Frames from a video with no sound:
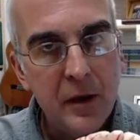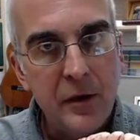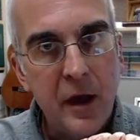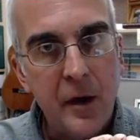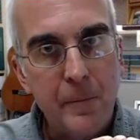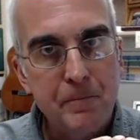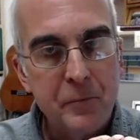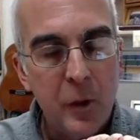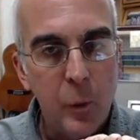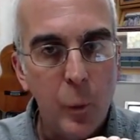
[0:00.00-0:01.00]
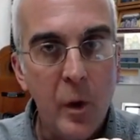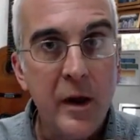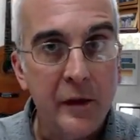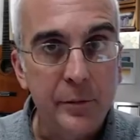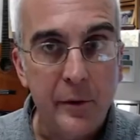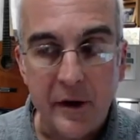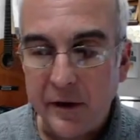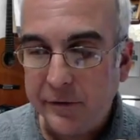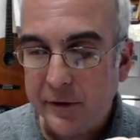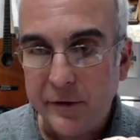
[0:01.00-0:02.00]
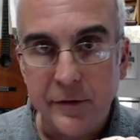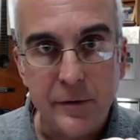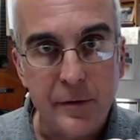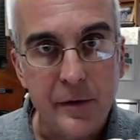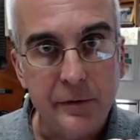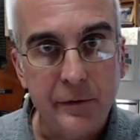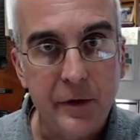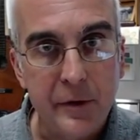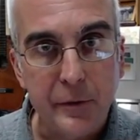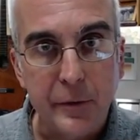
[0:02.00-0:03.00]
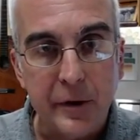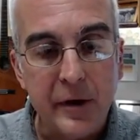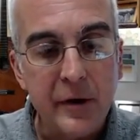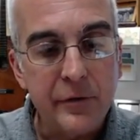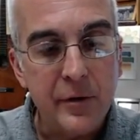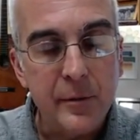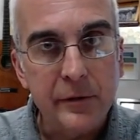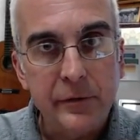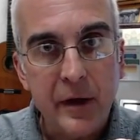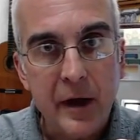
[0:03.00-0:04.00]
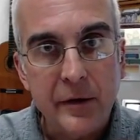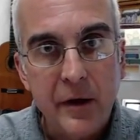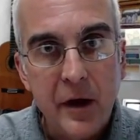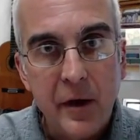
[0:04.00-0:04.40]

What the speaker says: Now, one explanation to this clinical conundrum is that